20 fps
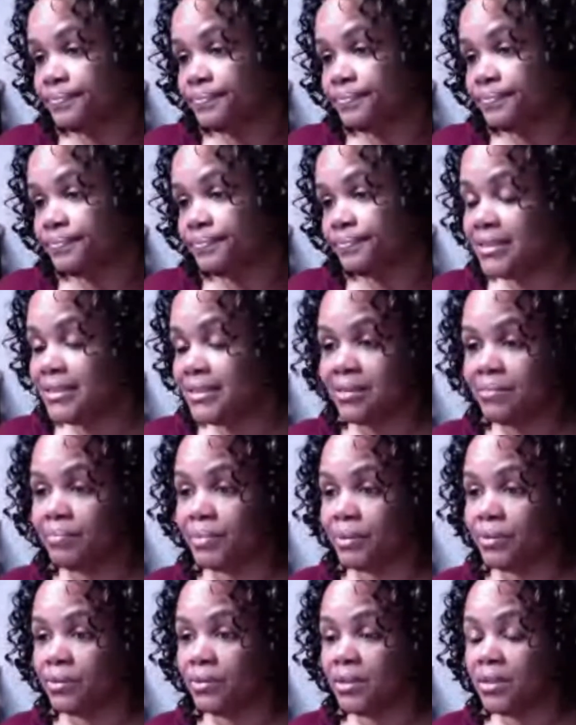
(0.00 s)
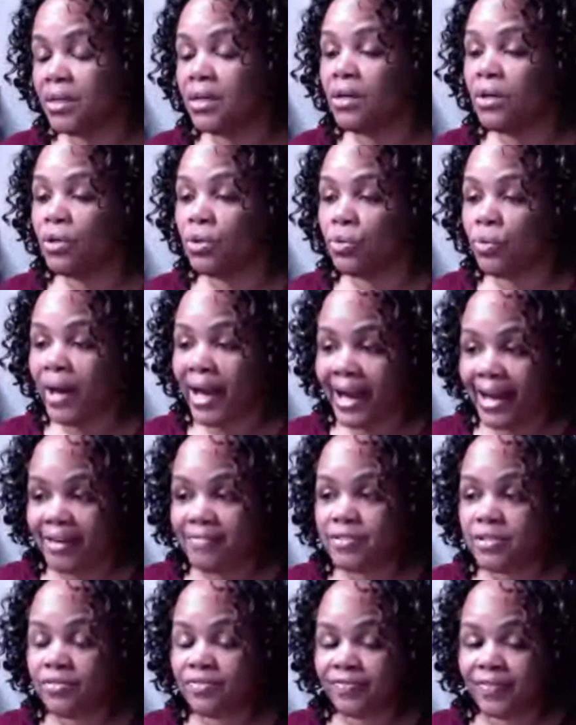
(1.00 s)
It's just simple. You
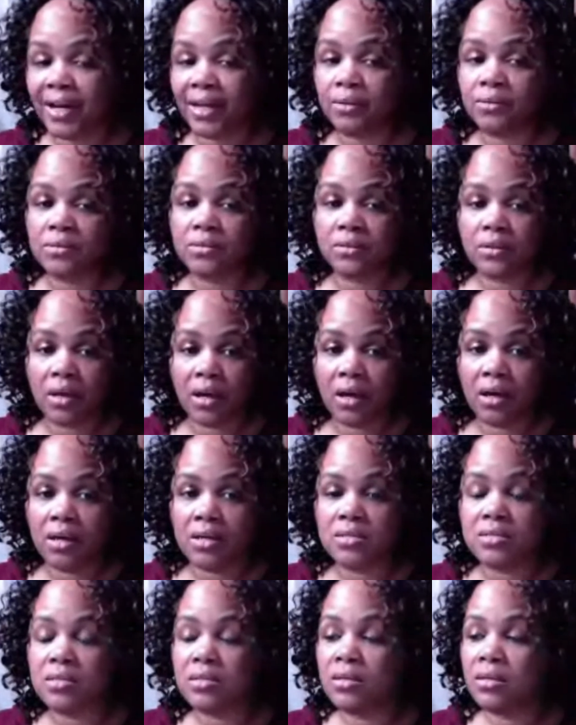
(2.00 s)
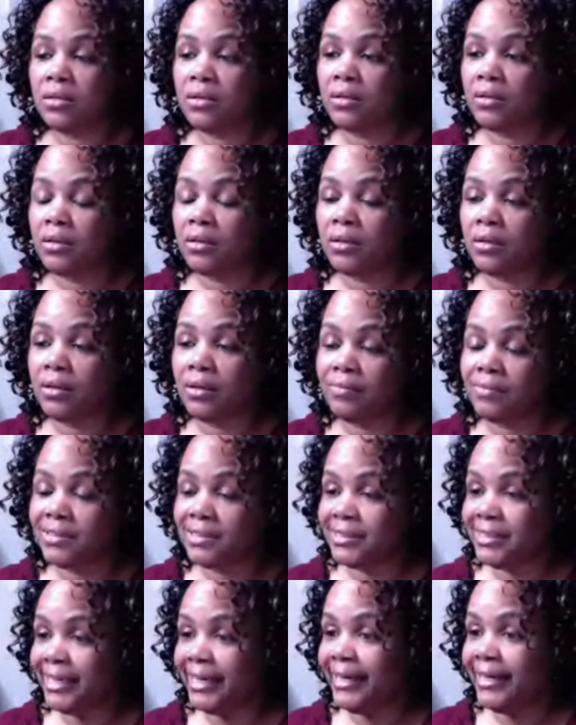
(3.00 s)
have to follow the laws of
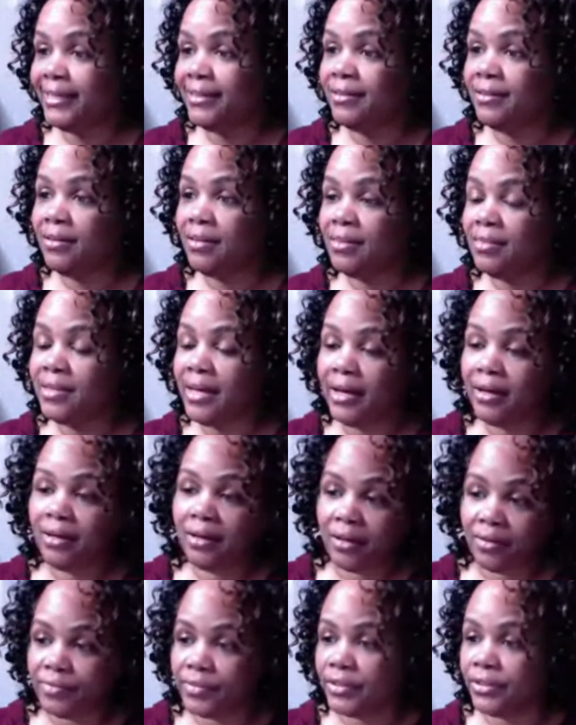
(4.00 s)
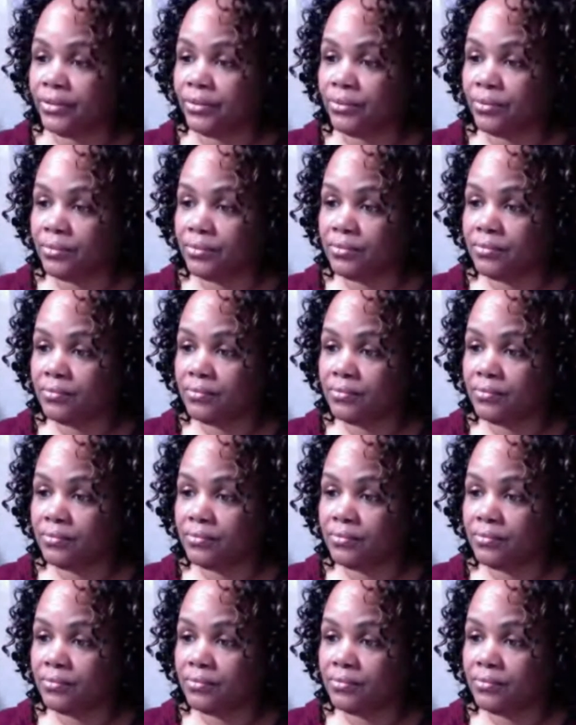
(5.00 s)
the land that govern you.